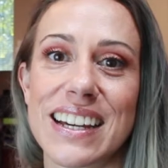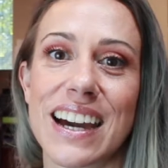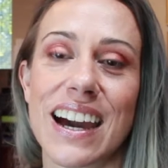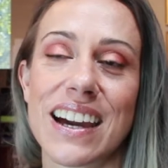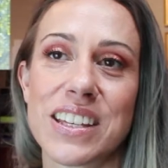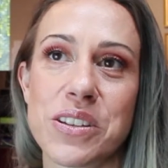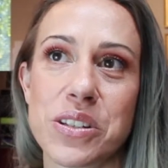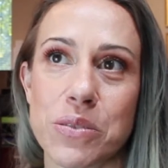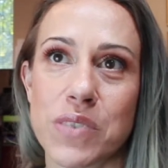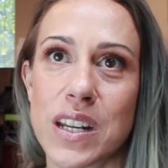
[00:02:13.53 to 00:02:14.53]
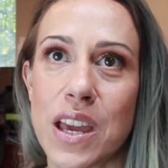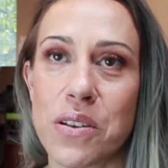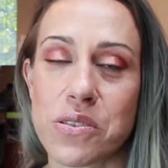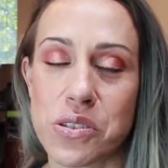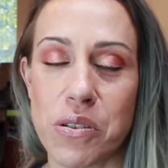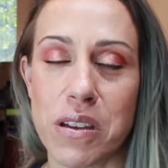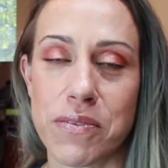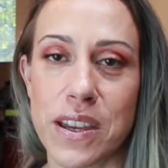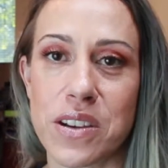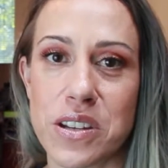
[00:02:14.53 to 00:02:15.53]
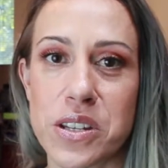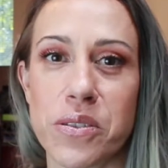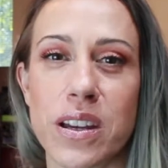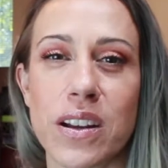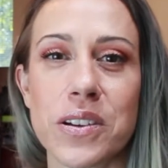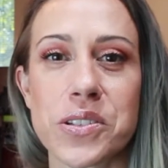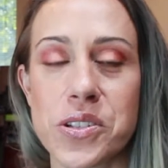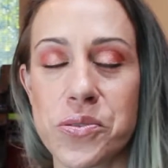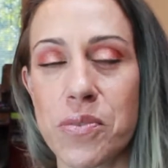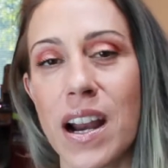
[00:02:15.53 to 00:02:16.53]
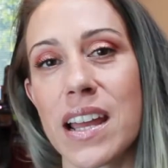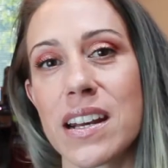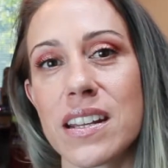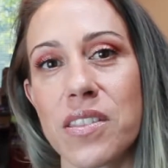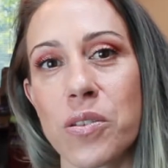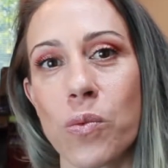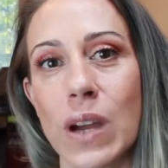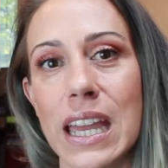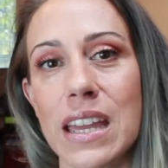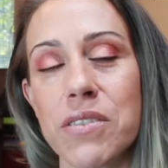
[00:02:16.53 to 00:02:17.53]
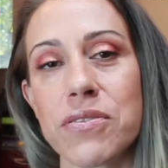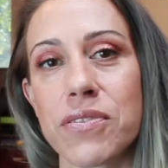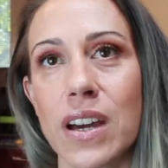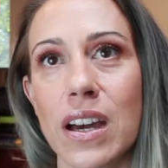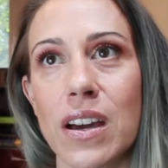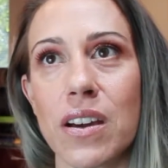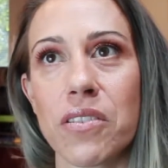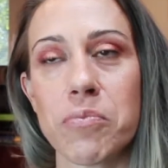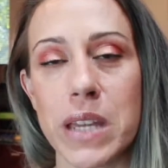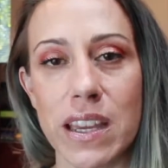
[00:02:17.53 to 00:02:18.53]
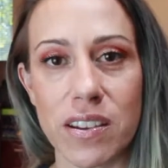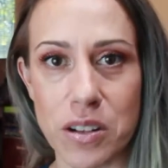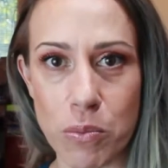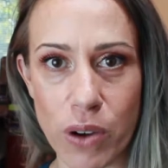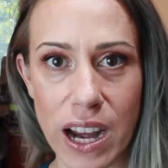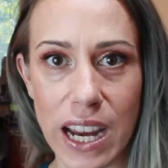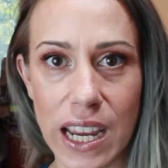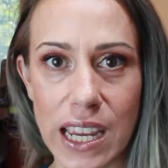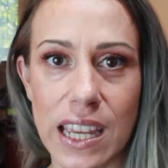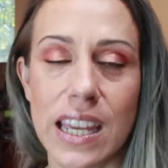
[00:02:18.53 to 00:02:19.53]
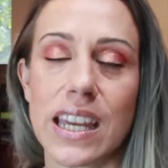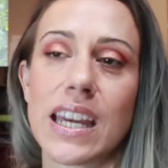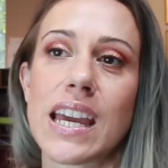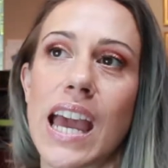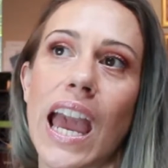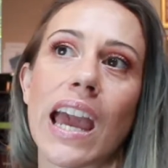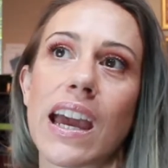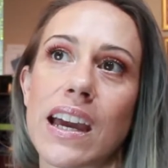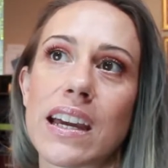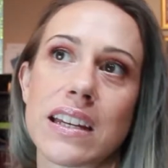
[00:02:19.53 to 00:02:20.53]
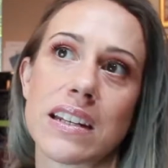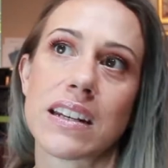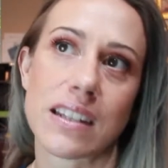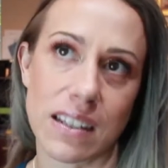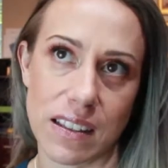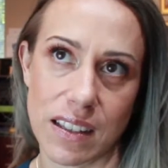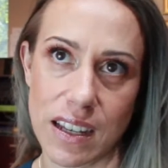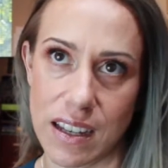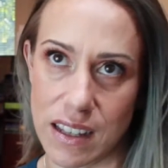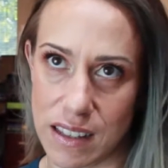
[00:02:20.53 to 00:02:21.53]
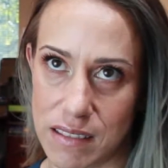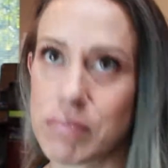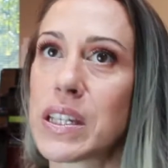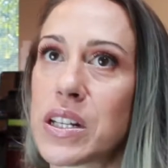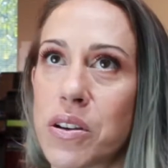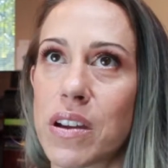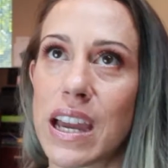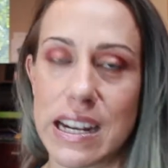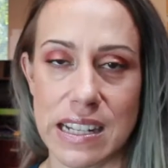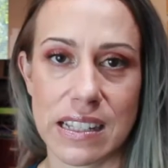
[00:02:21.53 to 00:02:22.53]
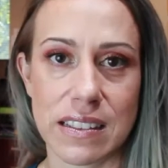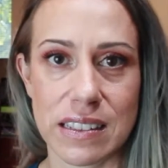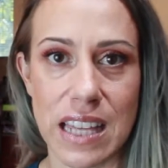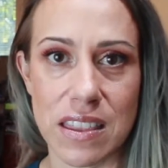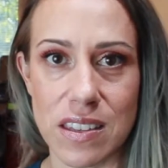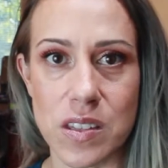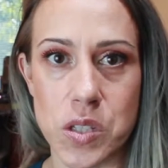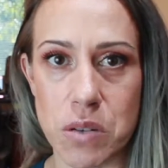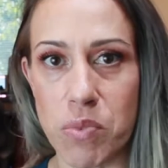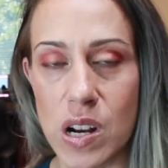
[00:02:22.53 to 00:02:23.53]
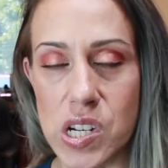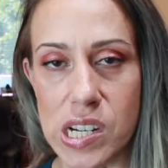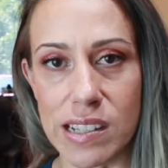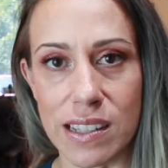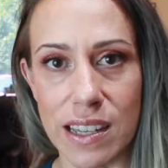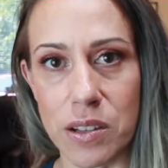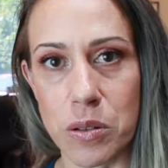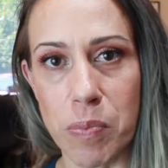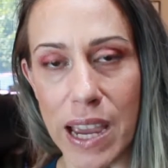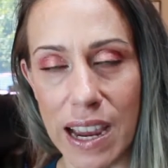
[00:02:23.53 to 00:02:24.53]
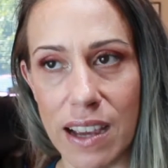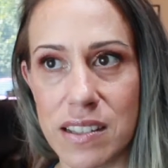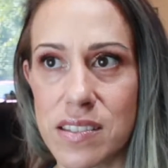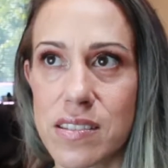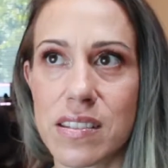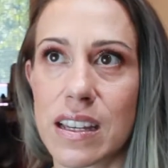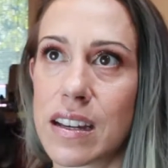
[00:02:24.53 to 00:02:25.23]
YouTube videos. So I figured, you know what, I'll just ride the wave of being on a break and, kind of let this depression cloud pass